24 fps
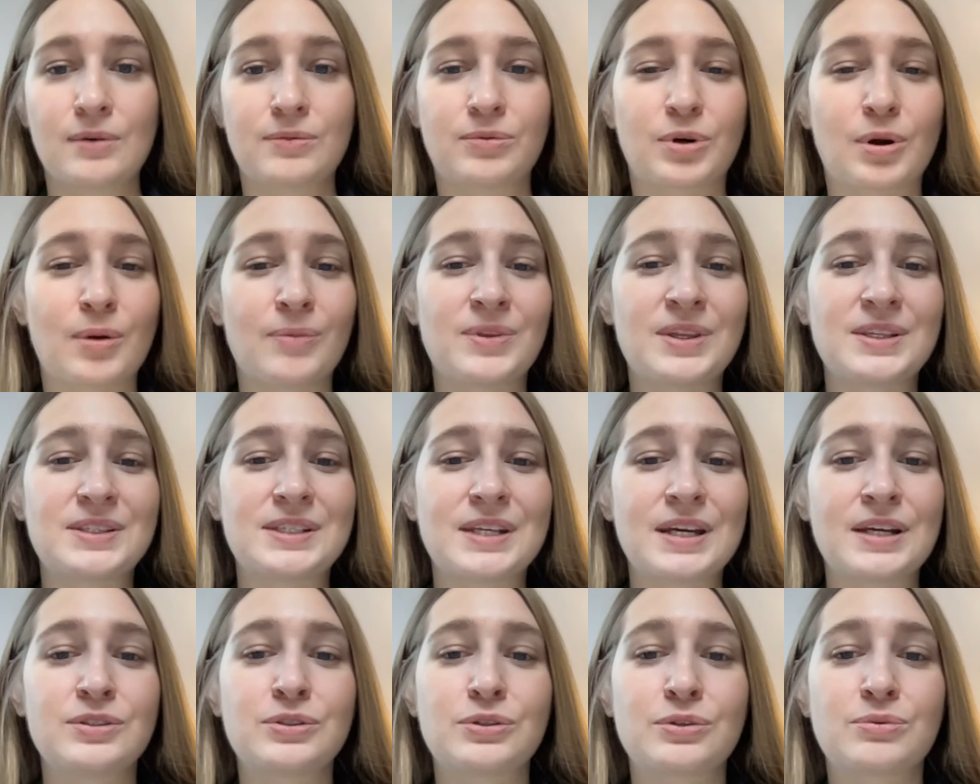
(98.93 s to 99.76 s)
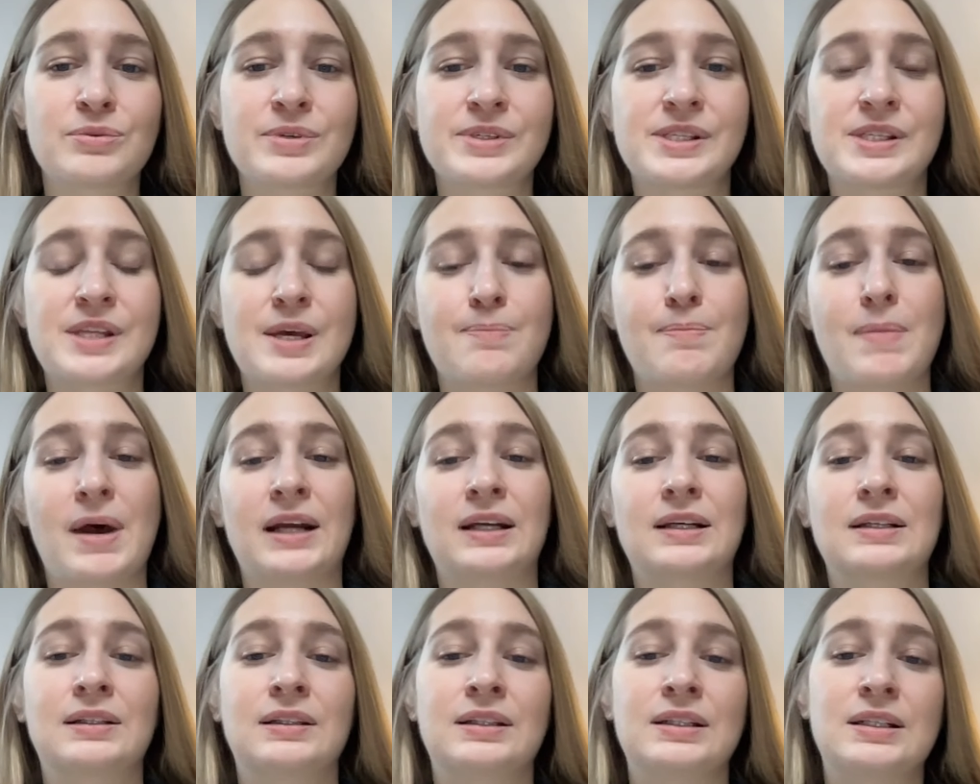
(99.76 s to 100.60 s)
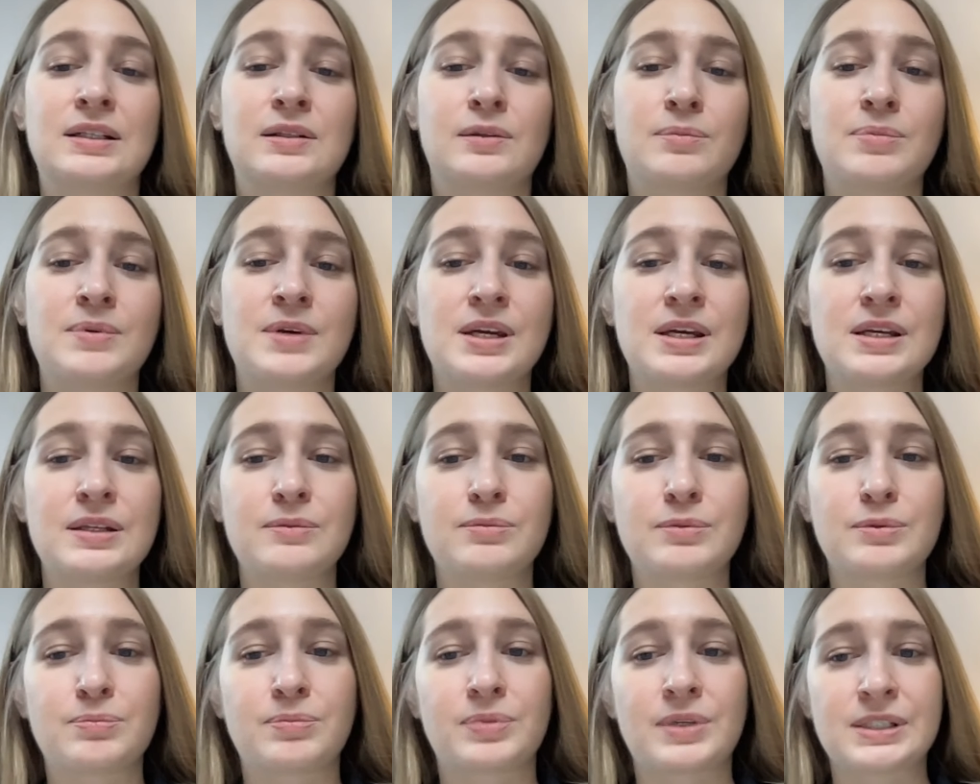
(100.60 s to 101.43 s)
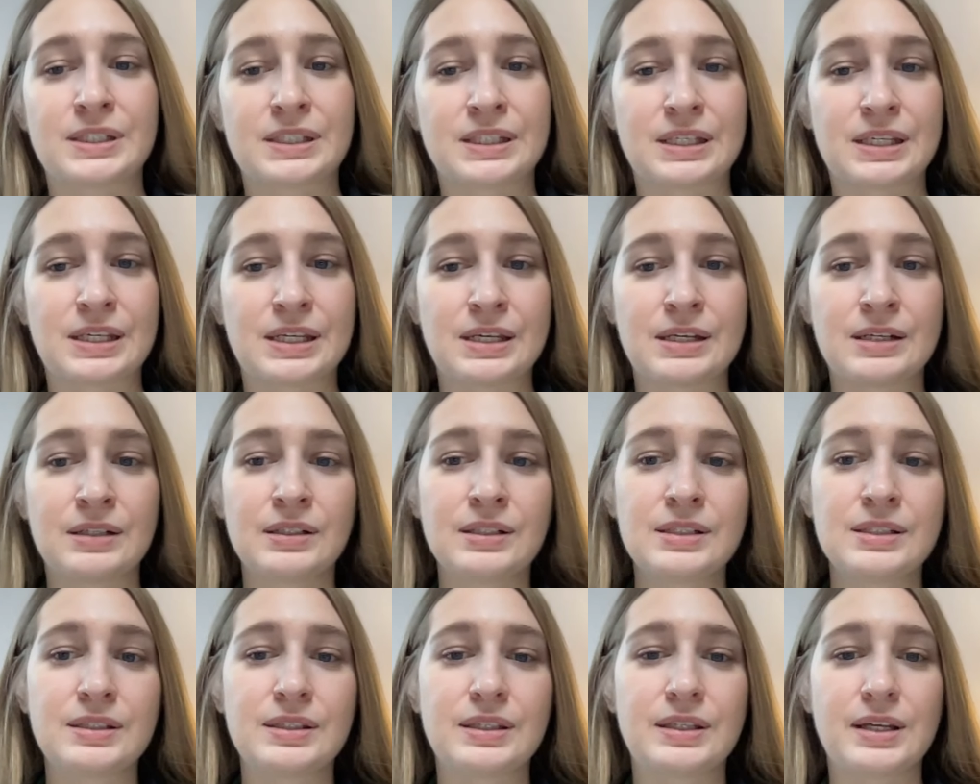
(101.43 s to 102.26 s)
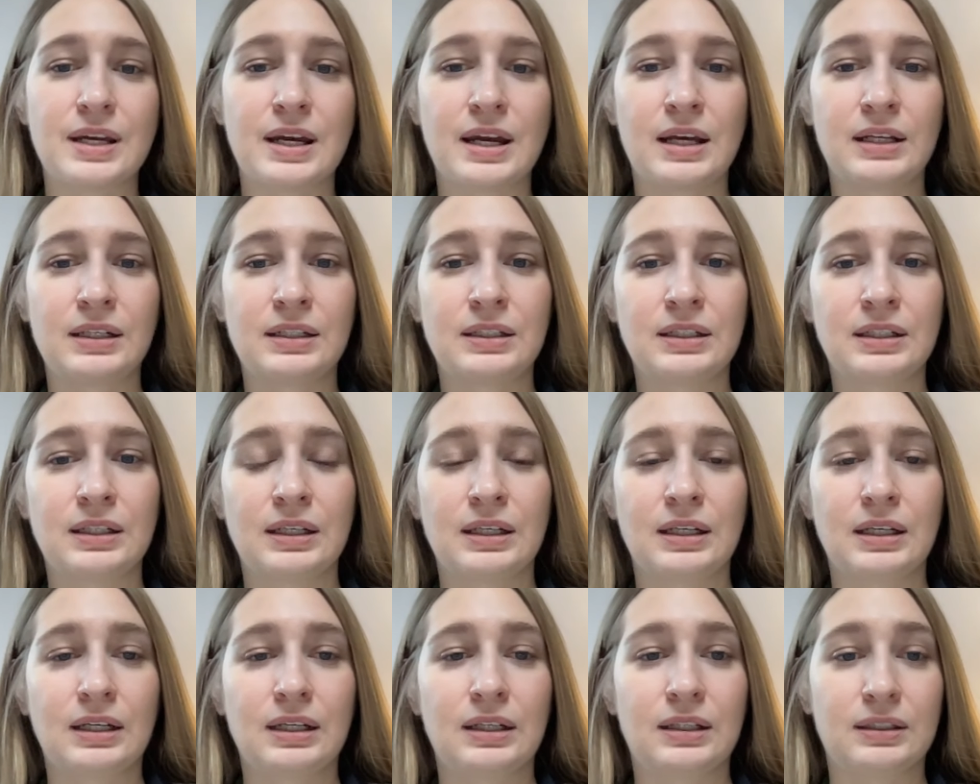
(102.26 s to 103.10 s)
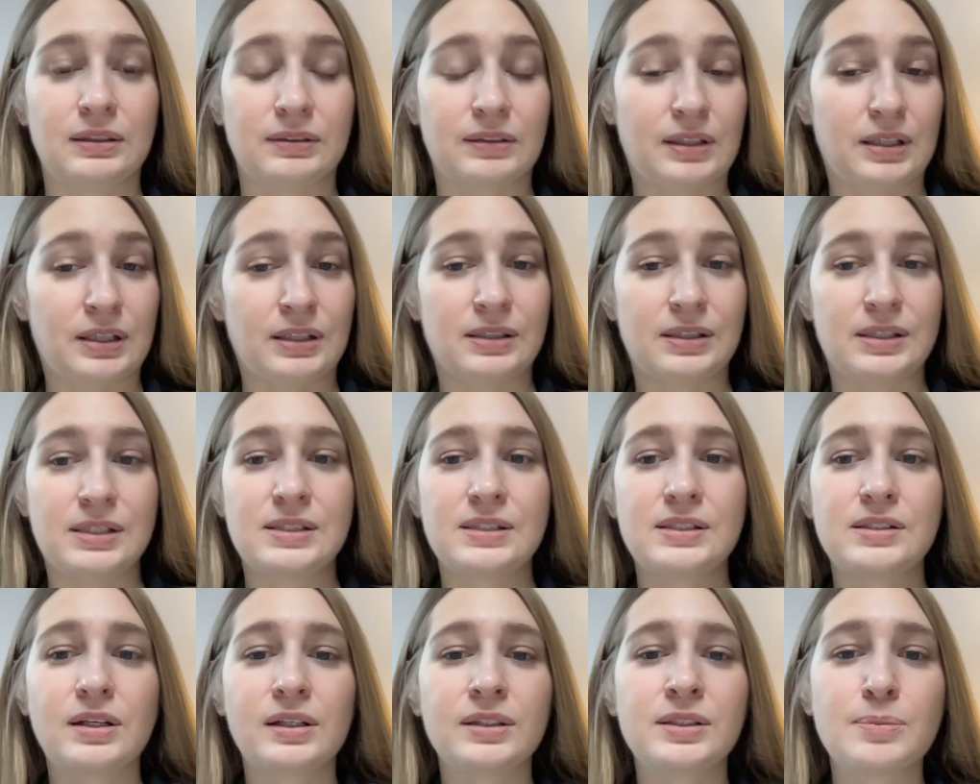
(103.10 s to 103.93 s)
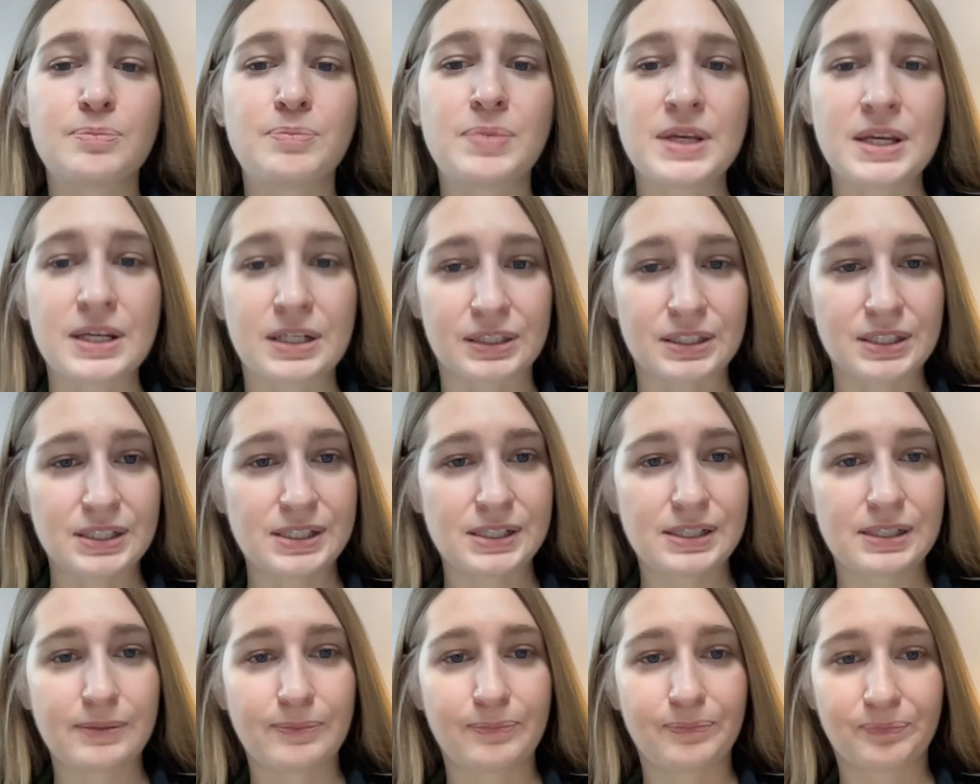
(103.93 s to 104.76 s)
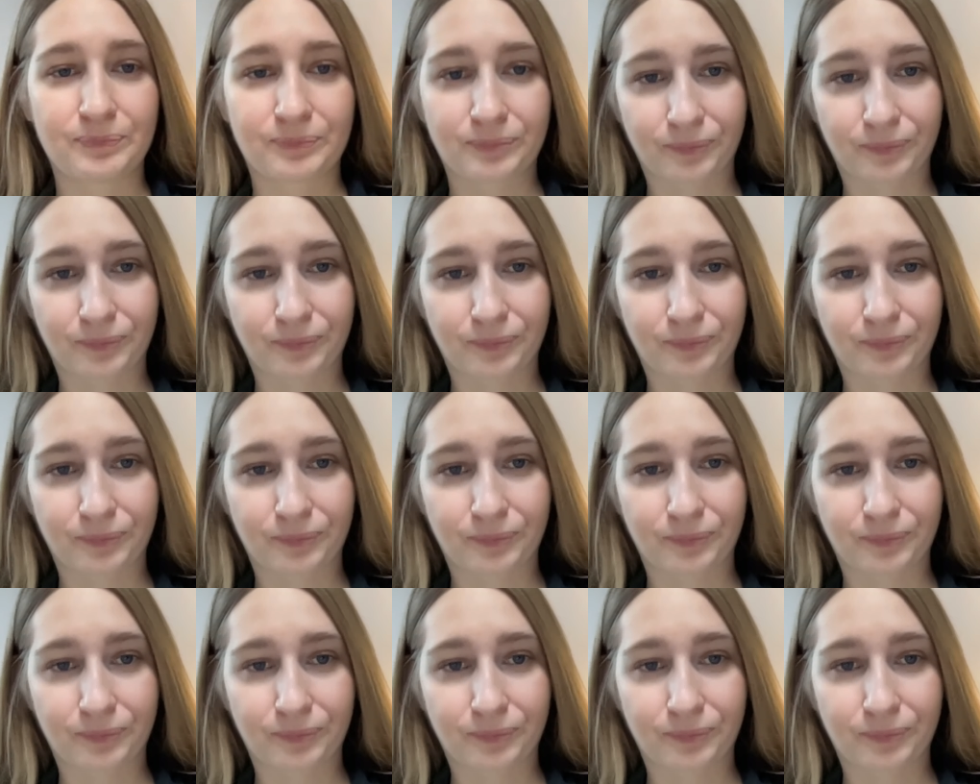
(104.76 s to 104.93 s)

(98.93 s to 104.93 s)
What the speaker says: From the center we step back a little bit, we press here, and then this dot appears,